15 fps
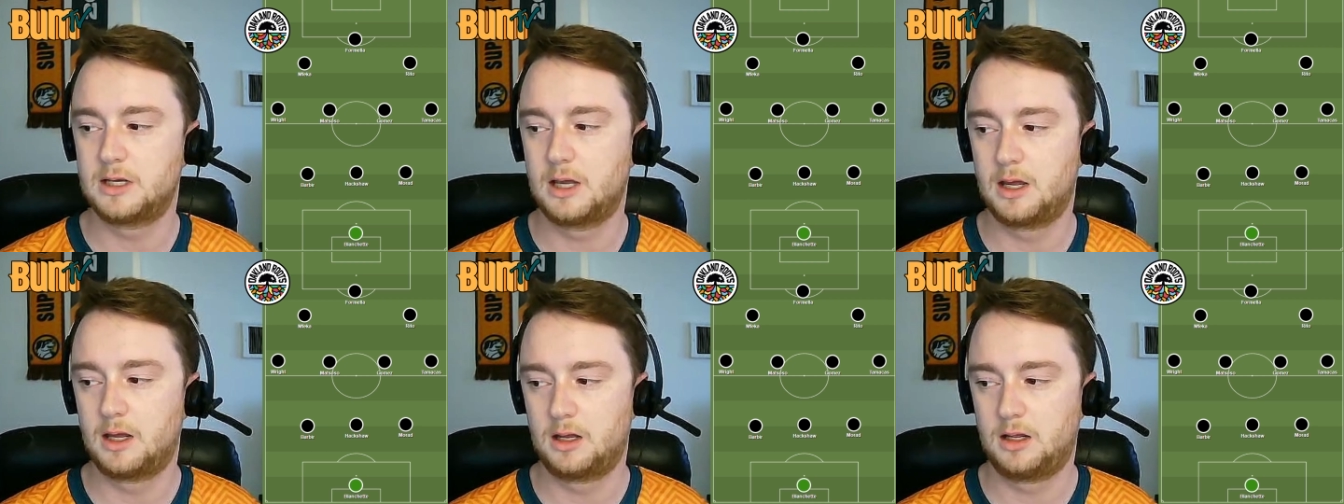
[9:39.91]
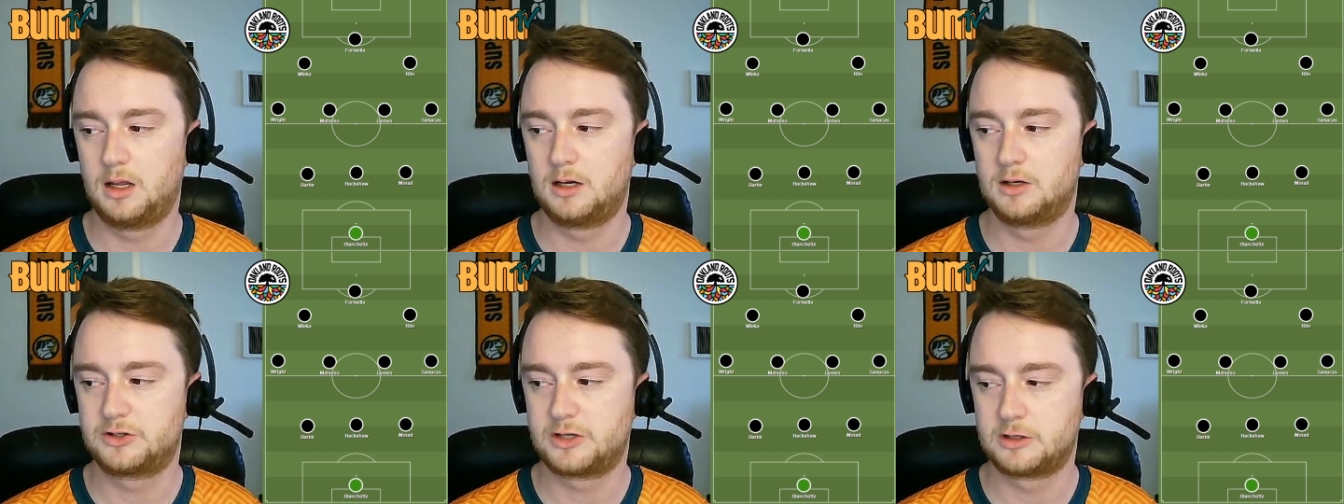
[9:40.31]
uh,
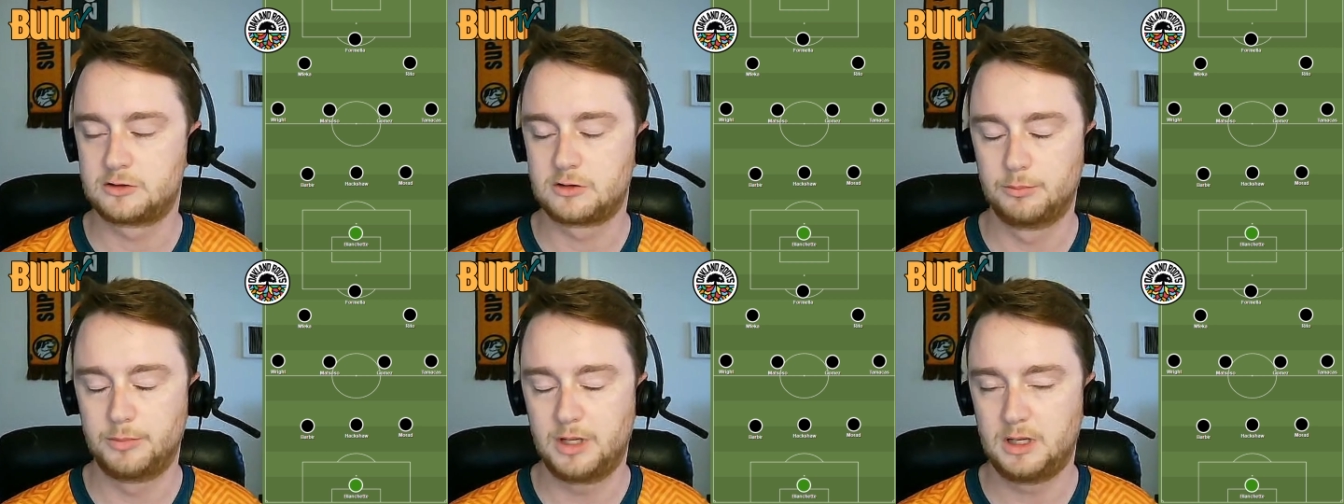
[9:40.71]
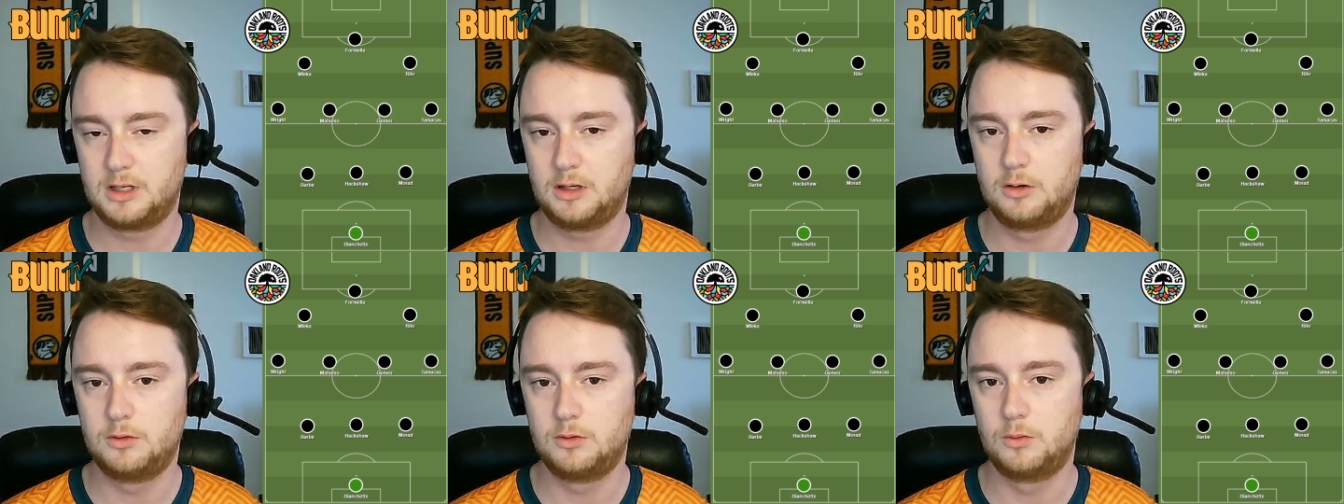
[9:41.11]
in a center mid
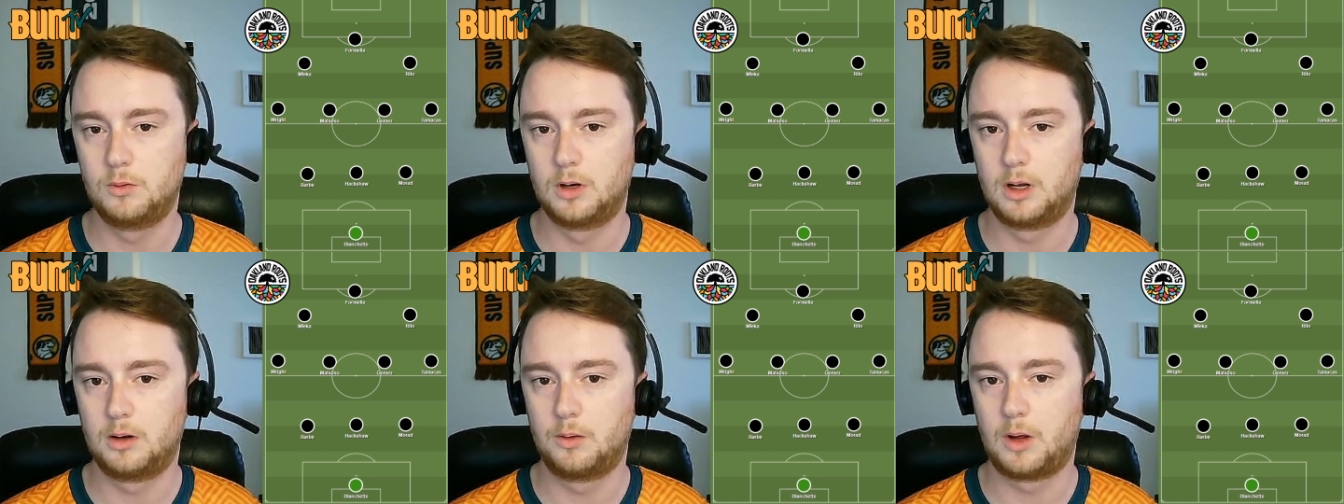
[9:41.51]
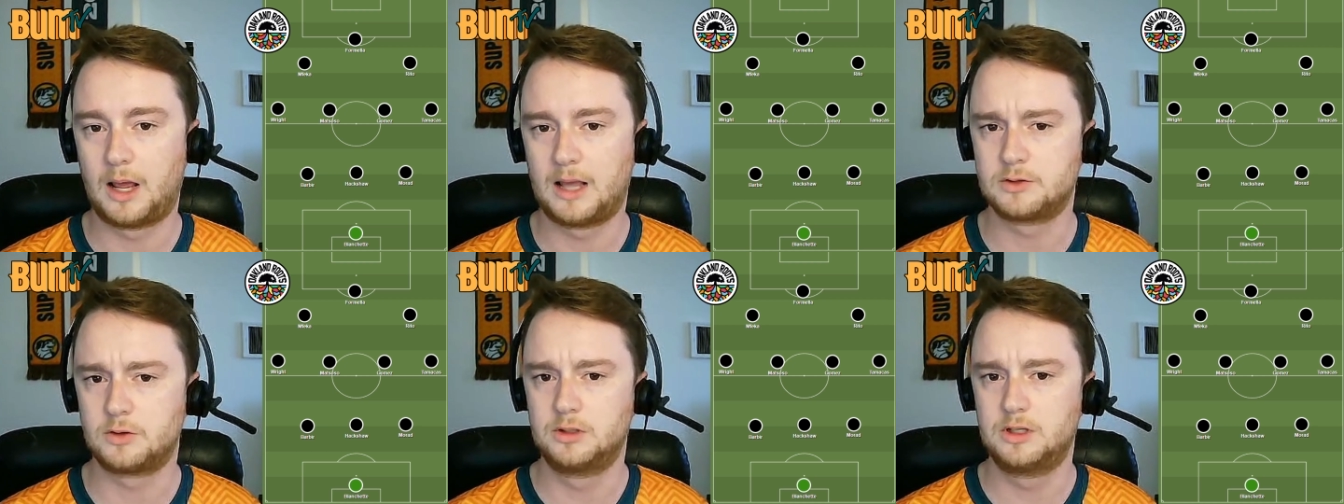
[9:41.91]
who has
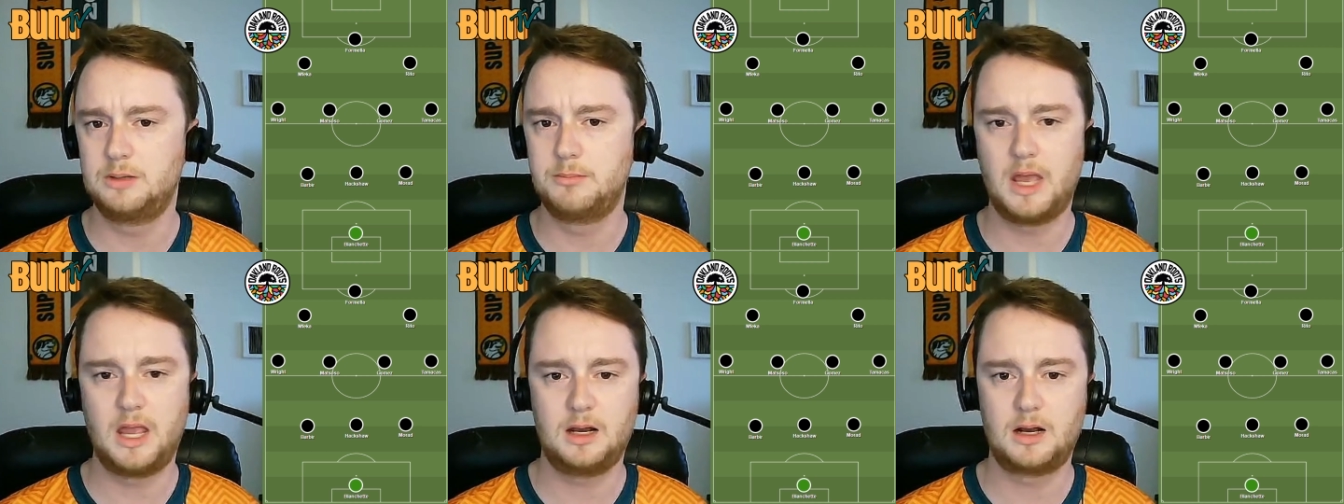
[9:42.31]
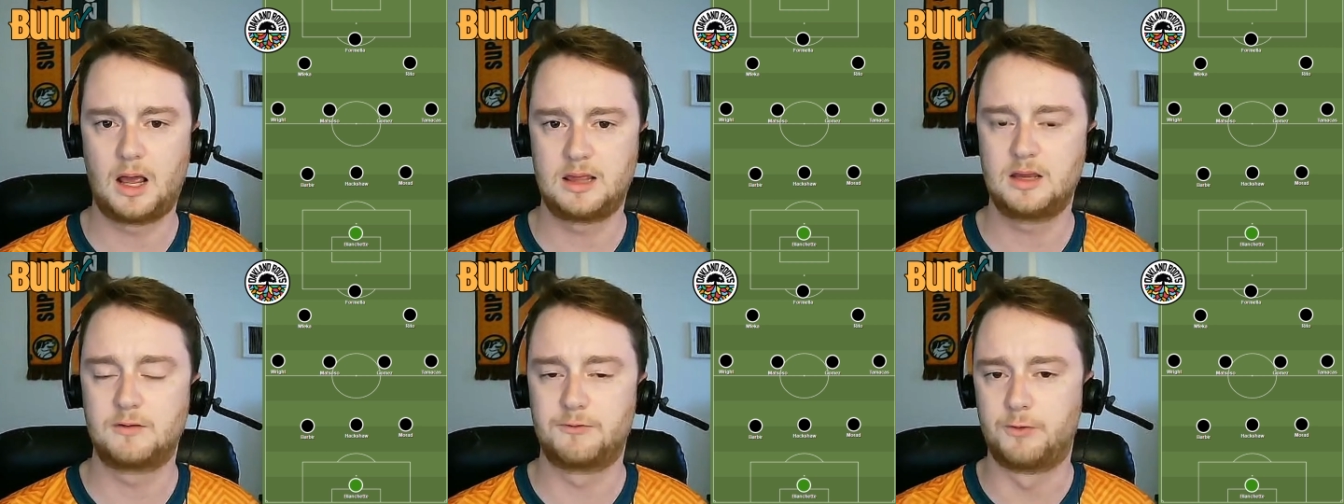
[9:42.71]
only made, I think,
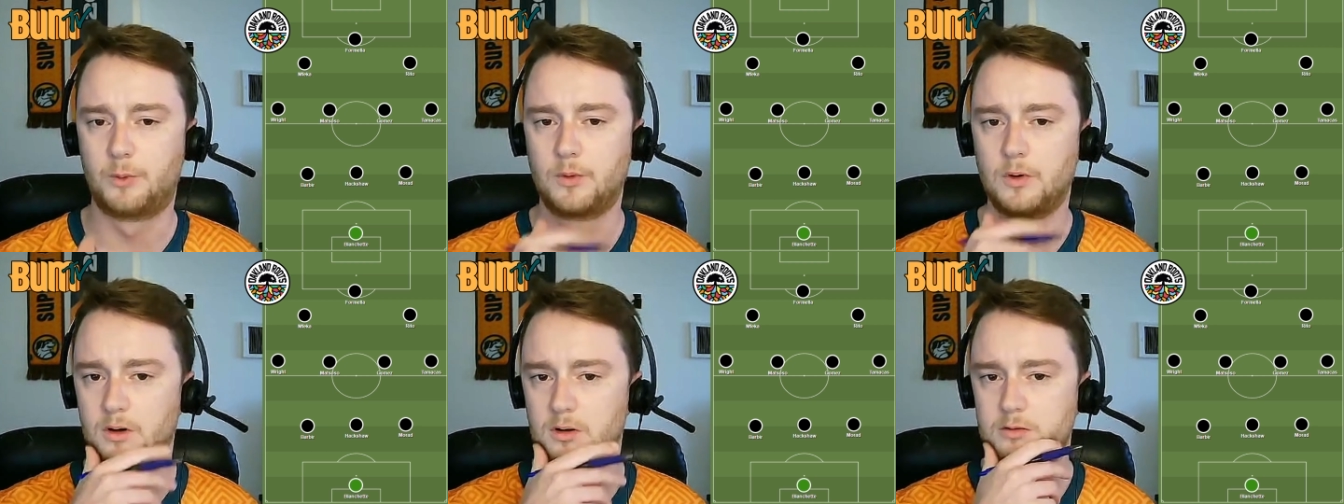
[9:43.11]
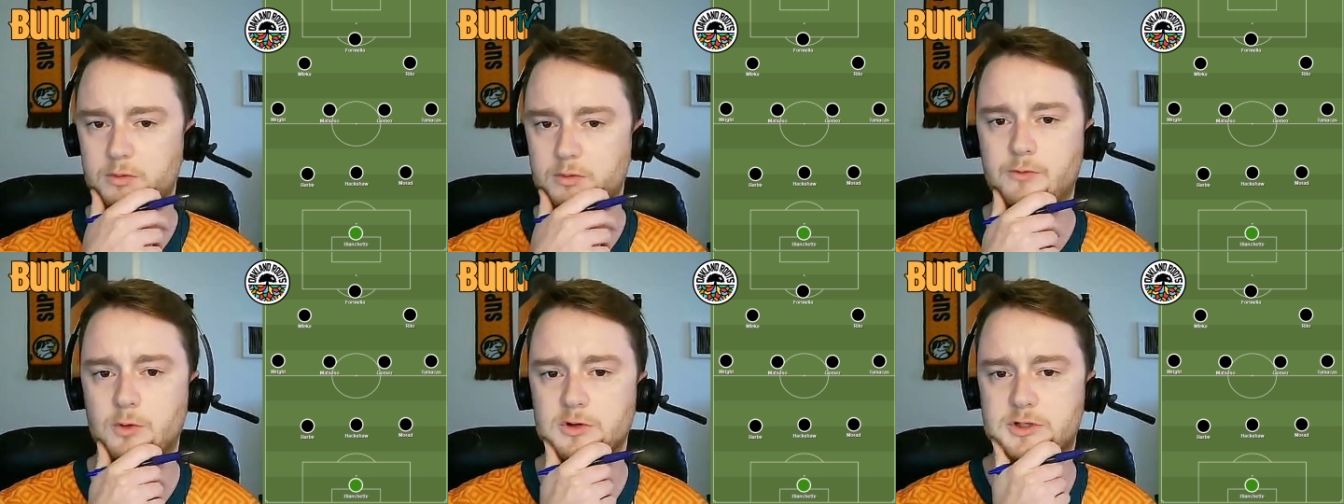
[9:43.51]
four, three, four
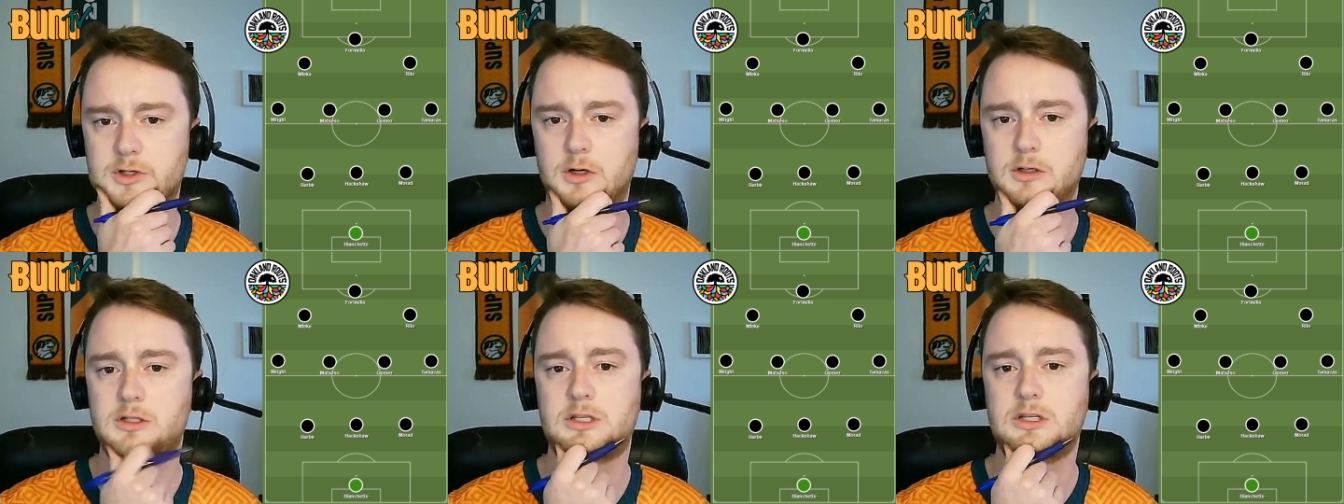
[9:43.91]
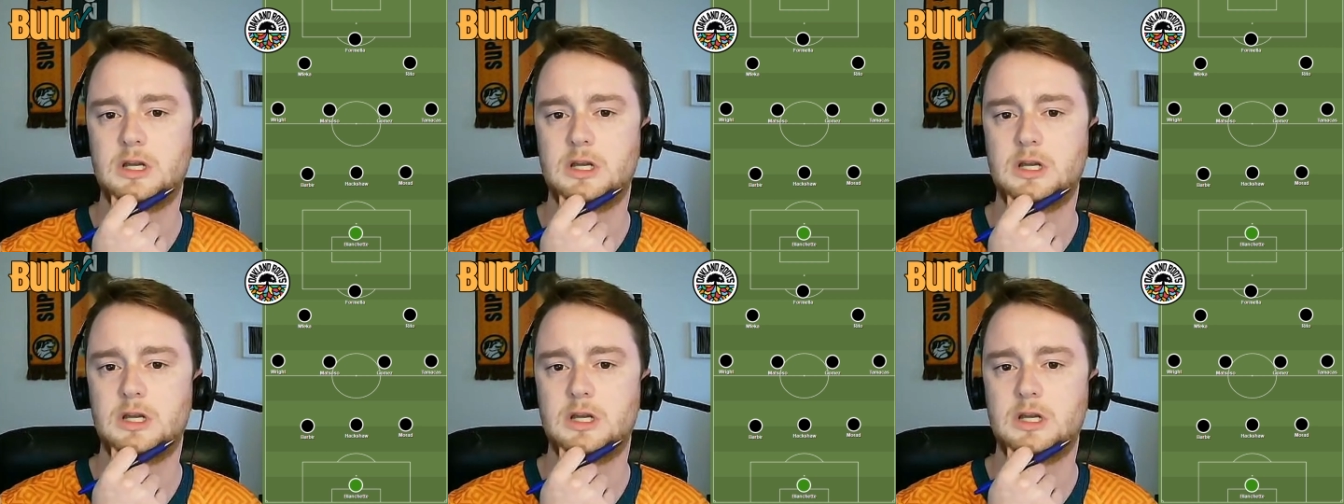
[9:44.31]
starts